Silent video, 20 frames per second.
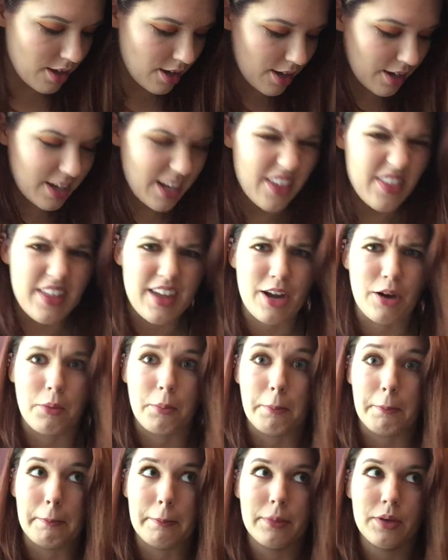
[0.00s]
Again, they
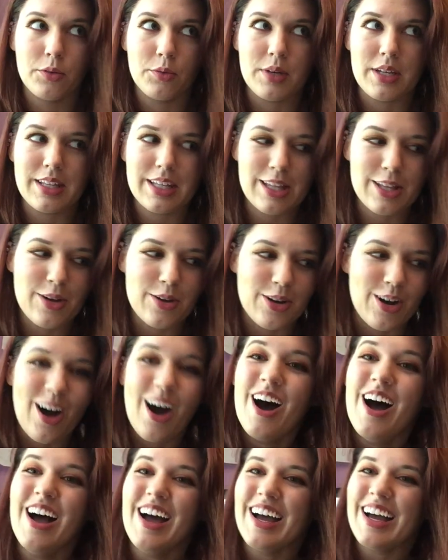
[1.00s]
are really low
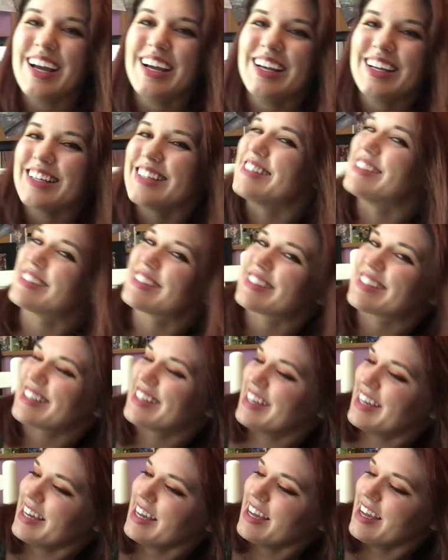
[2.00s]
cost.
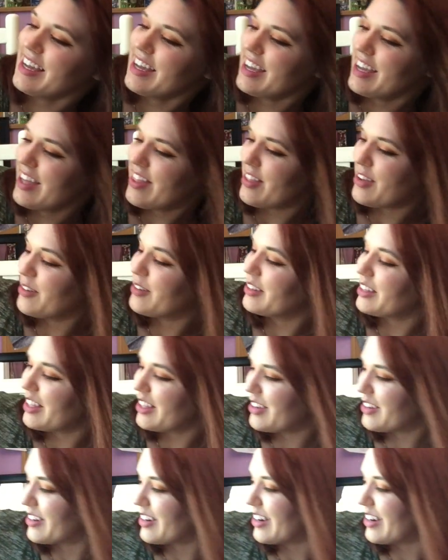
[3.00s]
They're really low